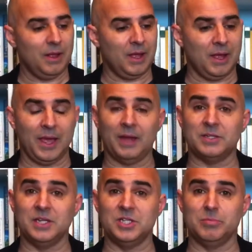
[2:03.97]
our
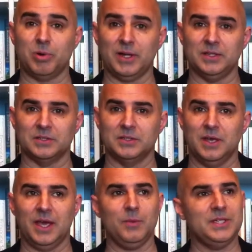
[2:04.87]
teaching practice?
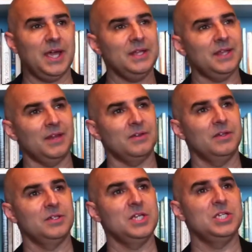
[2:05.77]
How do we take that
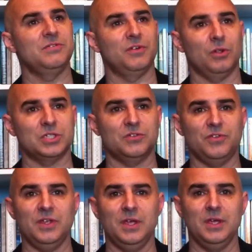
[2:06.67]
teaching
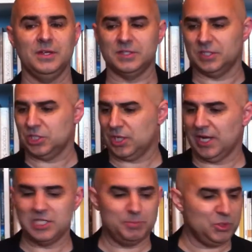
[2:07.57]
philosophy? Does it
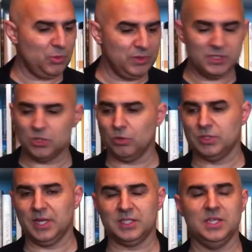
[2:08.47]
change between these
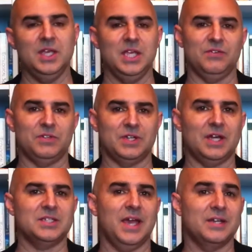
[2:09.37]
contexts? If it
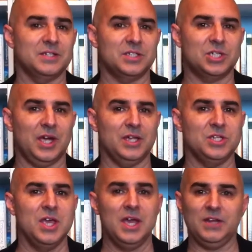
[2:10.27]
does, how does it
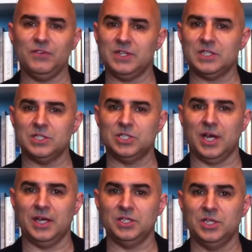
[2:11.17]
change? And if it doesn't
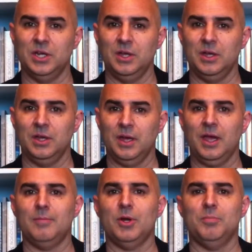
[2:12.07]
change,
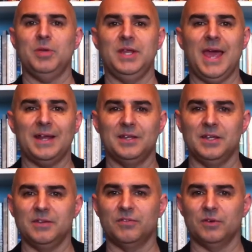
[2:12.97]
how might it be
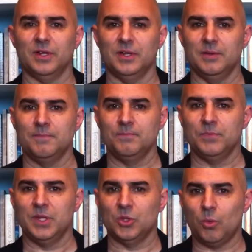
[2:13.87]
enacted differently
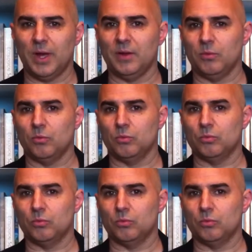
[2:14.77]
in the way